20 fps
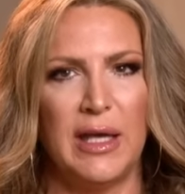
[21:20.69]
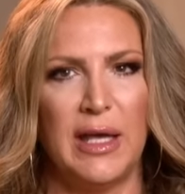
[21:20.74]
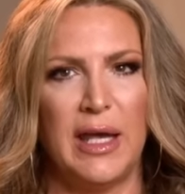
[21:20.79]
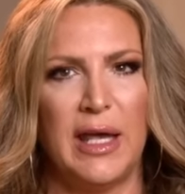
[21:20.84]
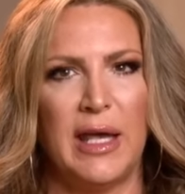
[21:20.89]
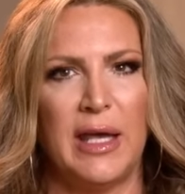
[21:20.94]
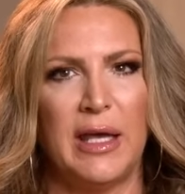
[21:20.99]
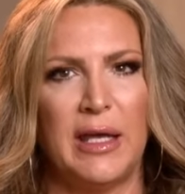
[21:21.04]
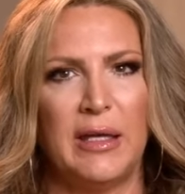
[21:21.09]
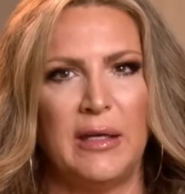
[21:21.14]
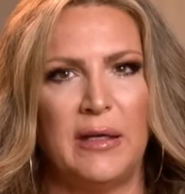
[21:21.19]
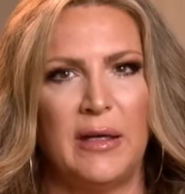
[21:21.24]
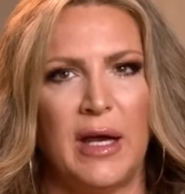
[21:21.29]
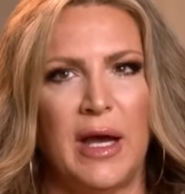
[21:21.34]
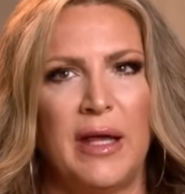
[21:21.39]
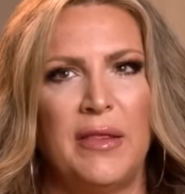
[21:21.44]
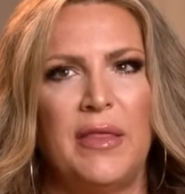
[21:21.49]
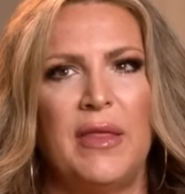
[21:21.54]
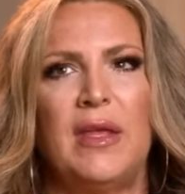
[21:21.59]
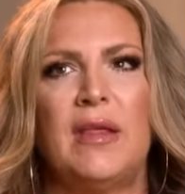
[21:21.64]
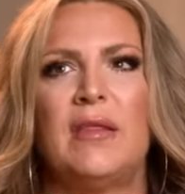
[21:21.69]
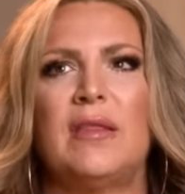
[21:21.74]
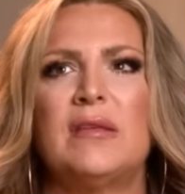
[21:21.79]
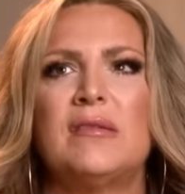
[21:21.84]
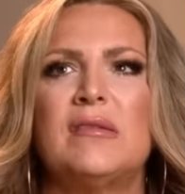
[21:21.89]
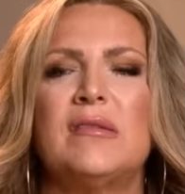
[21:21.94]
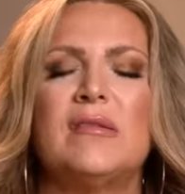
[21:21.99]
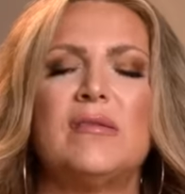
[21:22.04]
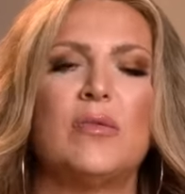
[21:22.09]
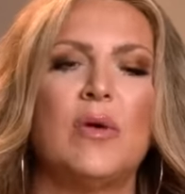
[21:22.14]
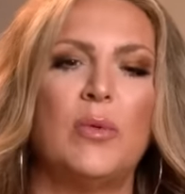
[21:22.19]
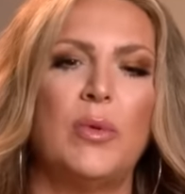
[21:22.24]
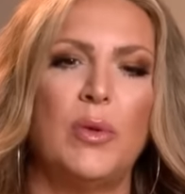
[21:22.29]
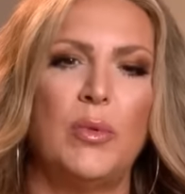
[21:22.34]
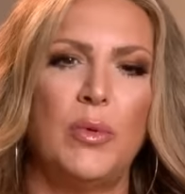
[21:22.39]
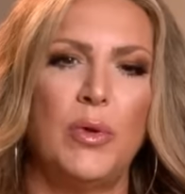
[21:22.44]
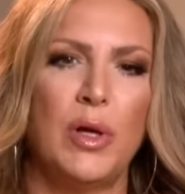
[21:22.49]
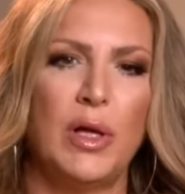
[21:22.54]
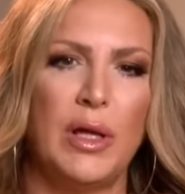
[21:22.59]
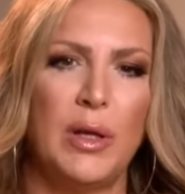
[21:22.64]
And I think this is what we
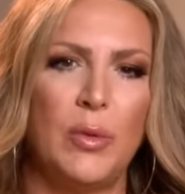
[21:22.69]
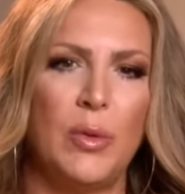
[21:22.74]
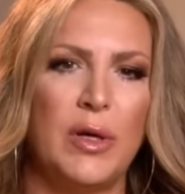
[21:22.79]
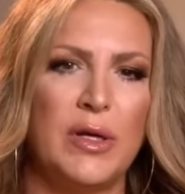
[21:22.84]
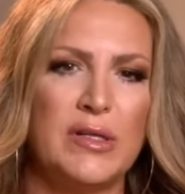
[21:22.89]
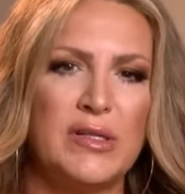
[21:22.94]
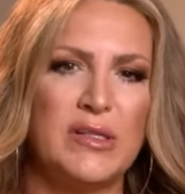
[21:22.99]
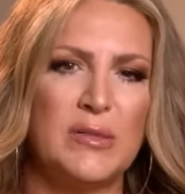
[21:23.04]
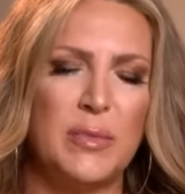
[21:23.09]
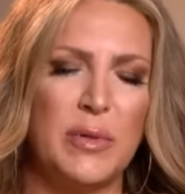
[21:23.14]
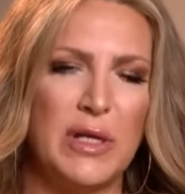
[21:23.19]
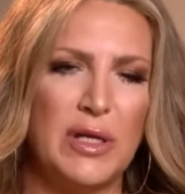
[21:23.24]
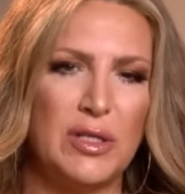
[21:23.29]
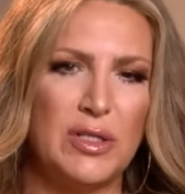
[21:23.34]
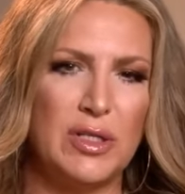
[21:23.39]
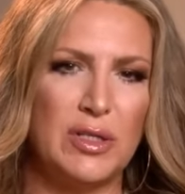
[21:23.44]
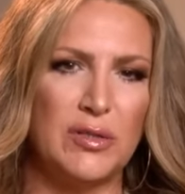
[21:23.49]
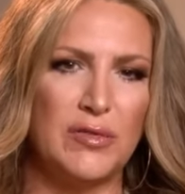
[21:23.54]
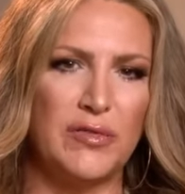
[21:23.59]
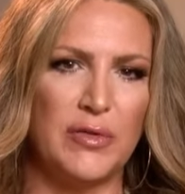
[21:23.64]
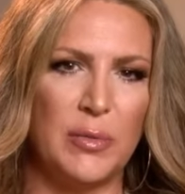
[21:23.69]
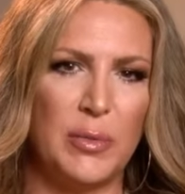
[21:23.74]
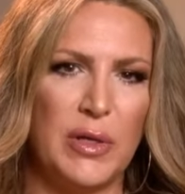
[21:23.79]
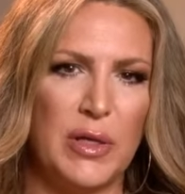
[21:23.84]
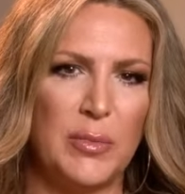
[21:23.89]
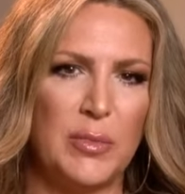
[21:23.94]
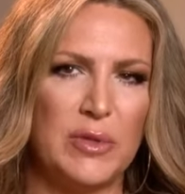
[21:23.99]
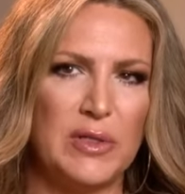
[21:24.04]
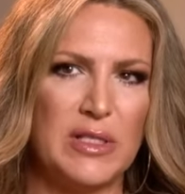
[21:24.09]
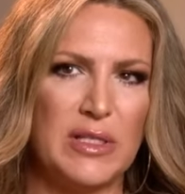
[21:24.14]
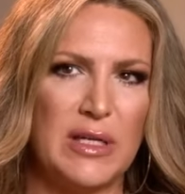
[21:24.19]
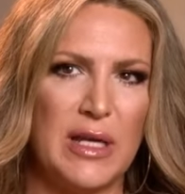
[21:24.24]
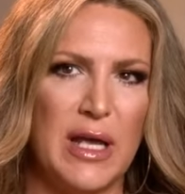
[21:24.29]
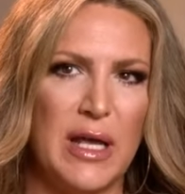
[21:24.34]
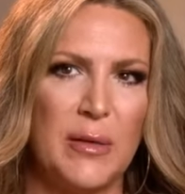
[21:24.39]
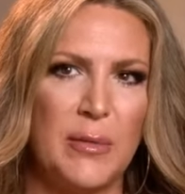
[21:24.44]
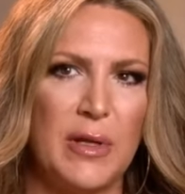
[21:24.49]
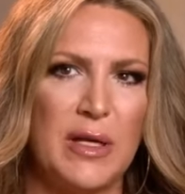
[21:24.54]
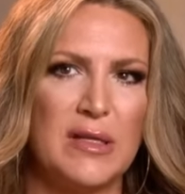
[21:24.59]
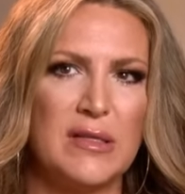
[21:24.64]
really want to speak to for people
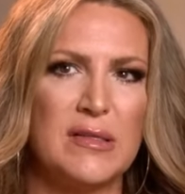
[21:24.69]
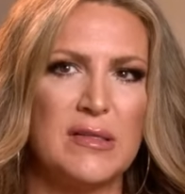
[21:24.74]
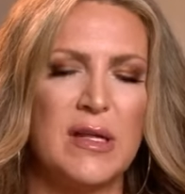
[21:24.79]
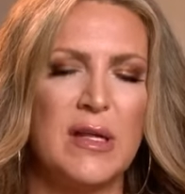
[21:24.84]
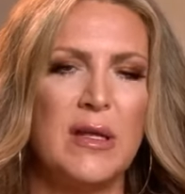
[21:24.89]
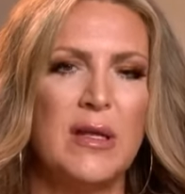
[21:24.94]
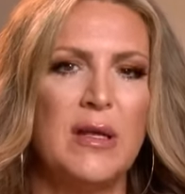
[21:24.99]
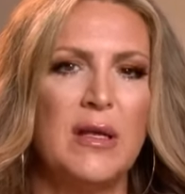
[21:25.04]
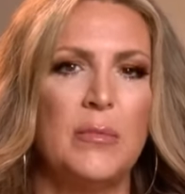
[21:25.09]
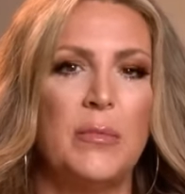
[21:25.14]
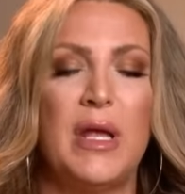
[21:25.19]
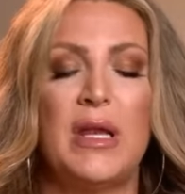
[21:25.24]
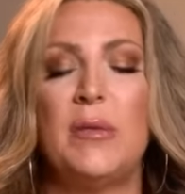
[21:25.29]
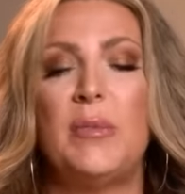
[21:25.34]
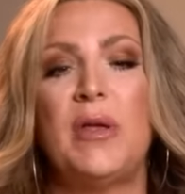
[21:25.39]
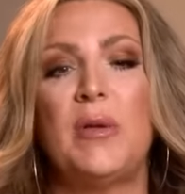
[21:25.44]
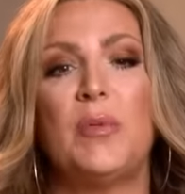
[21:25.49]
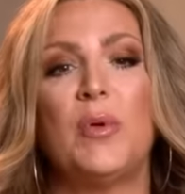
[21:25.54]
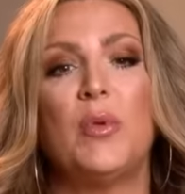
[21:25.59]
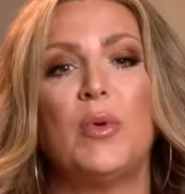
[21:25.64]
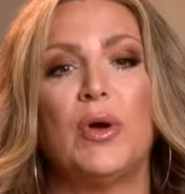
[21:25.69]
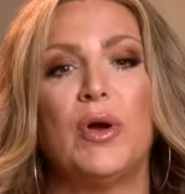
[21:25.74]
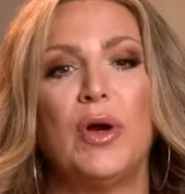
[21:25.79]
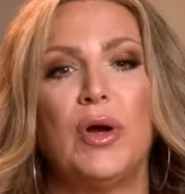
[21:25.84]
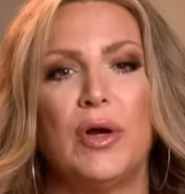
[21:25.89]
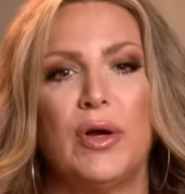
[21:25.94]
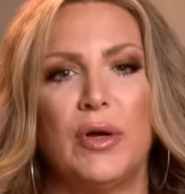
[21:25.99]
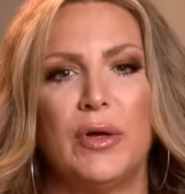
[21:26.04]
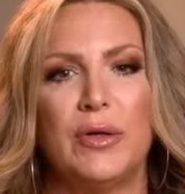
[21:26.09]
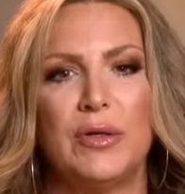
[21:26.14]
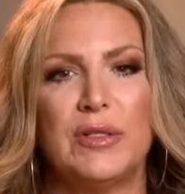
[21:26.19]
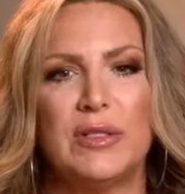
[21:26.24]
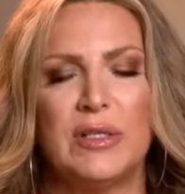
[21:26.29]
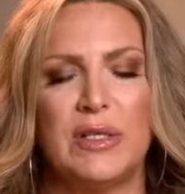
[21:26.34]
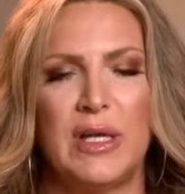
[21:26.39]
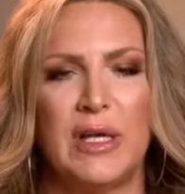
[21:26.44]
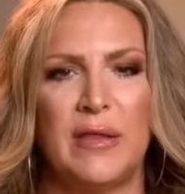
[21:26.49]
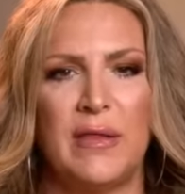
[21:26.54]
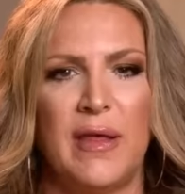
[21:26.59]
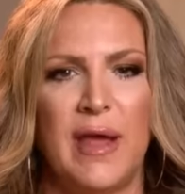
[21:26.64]
today, because many people were hurt
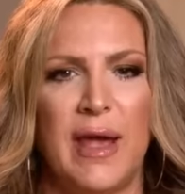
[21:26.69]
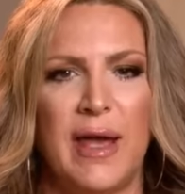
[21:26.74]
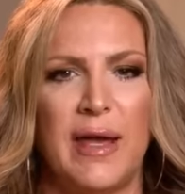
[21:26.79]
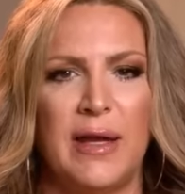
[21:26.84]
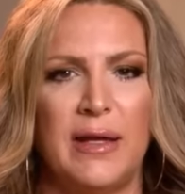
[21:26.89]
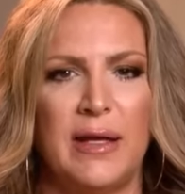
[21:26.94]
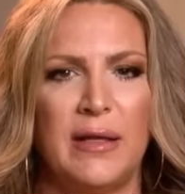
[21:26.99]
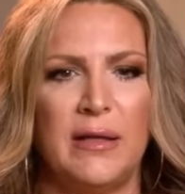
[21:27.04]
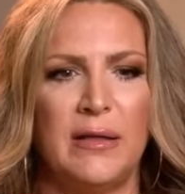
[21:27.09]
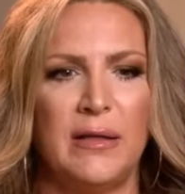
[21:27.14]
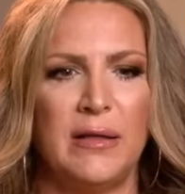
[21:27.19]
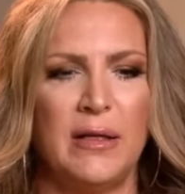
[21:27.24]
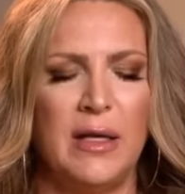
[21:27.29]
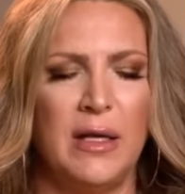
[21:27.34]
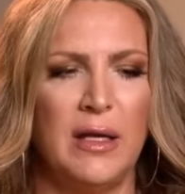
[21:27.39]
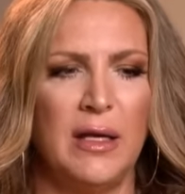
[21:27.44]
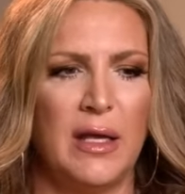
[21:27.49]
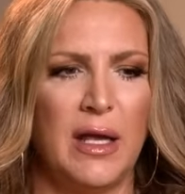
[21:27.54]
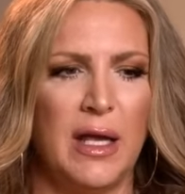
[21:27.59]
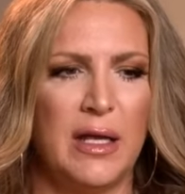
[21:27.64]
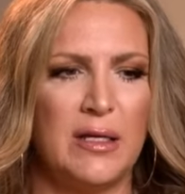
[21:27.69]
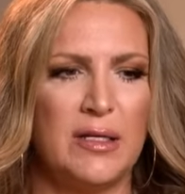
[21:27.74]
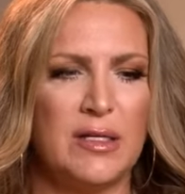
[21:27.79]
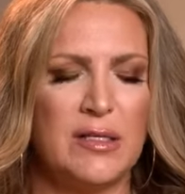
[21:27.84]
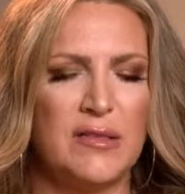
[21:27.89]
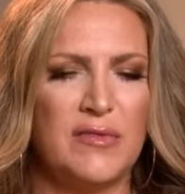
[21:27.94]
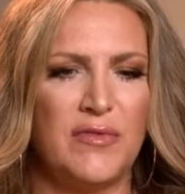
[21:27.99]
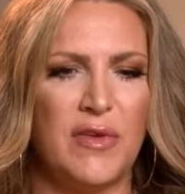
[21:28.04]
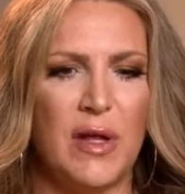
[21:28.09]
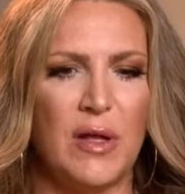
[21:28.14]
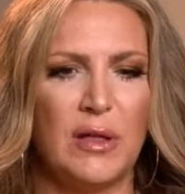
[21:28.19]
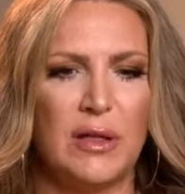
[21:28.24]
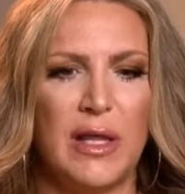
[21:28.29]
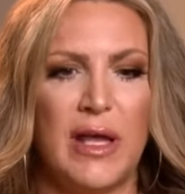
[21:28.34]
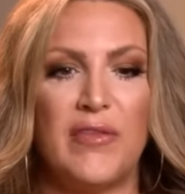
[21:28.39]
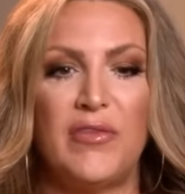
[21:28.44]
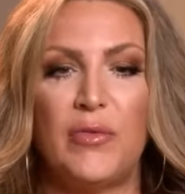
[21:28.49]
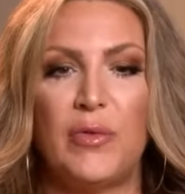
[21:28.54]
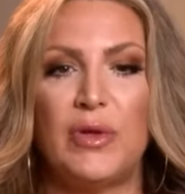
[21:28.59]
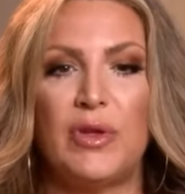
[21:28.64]
in that and, and just felt
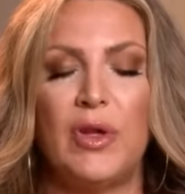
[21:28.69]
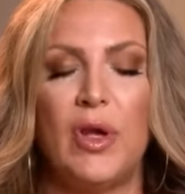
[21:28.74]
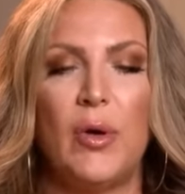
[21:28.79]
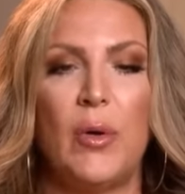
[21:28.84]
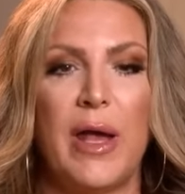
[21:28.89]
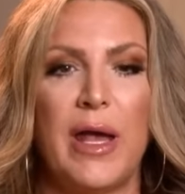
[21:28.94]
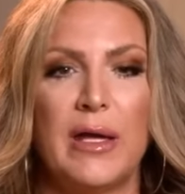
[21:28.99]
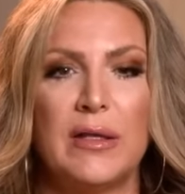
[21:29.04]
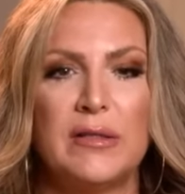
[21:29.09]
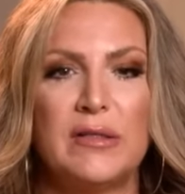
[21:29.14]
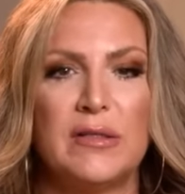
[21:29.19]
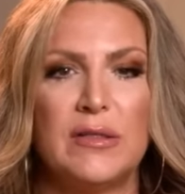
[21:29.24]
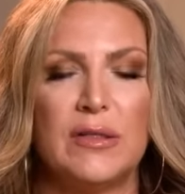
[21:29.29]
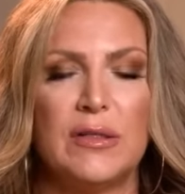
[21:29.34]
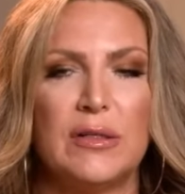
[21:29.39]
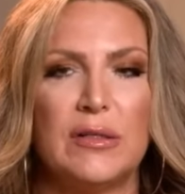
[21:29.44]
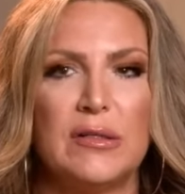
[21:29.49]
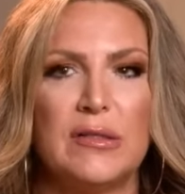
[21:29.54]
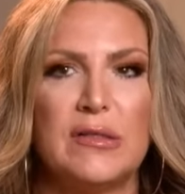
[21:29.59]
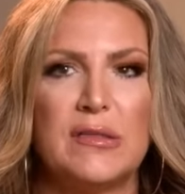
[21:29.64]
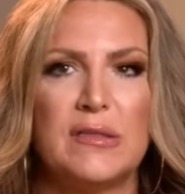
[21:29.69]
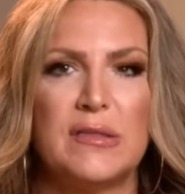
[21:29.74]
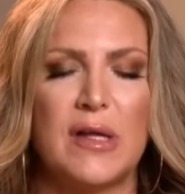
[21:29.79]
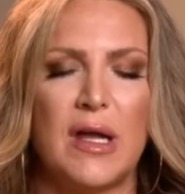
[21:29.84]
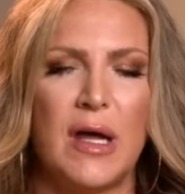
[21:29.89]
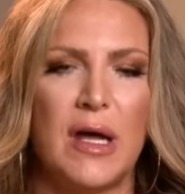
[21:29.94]
left with no answers.